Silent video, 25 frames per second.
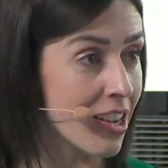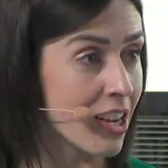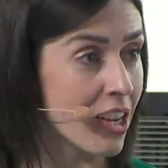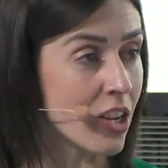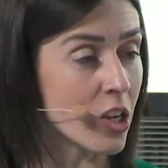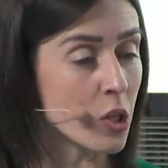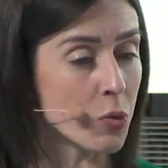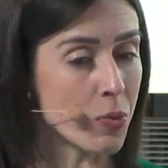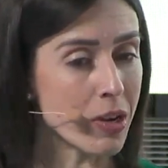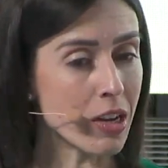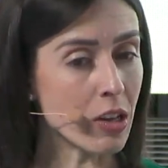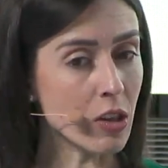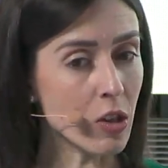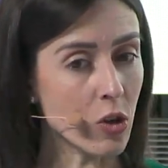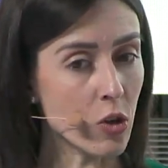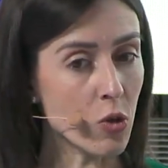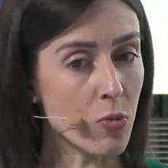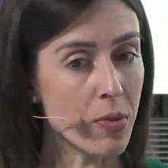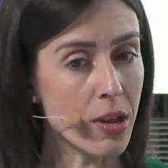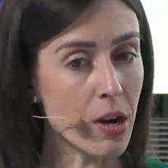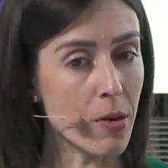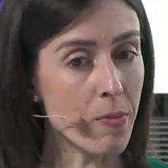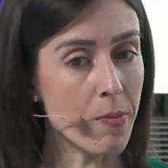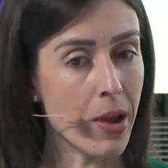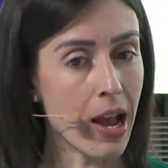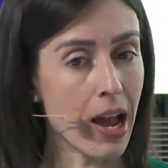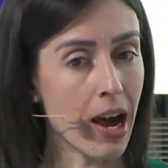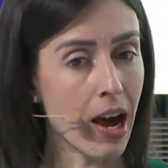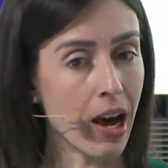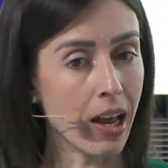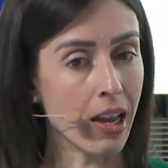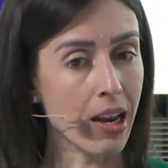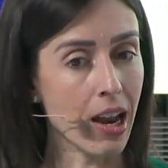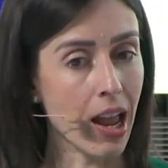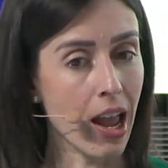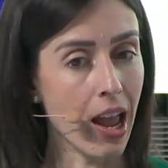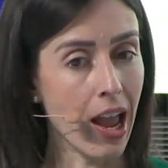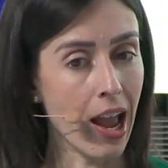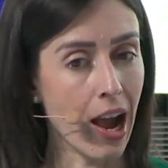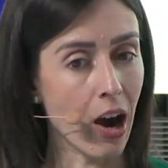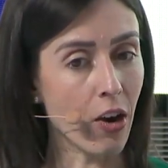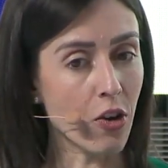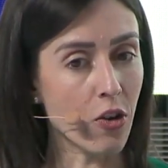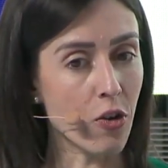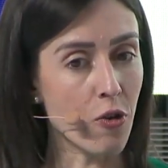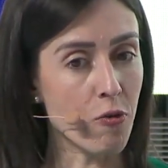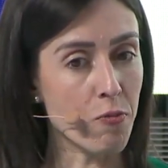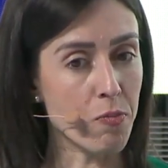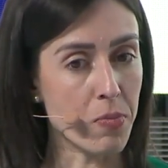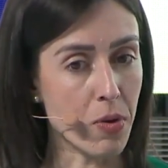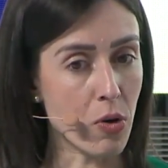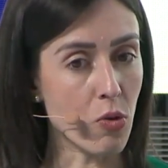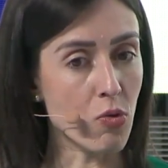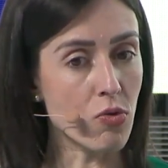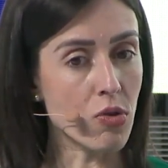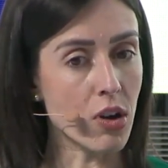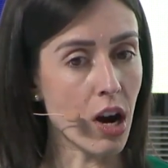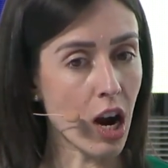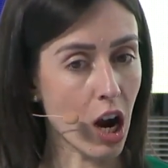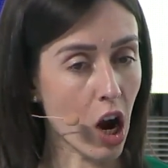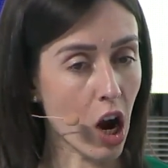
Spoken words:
Can you speak a little bit about how you've built a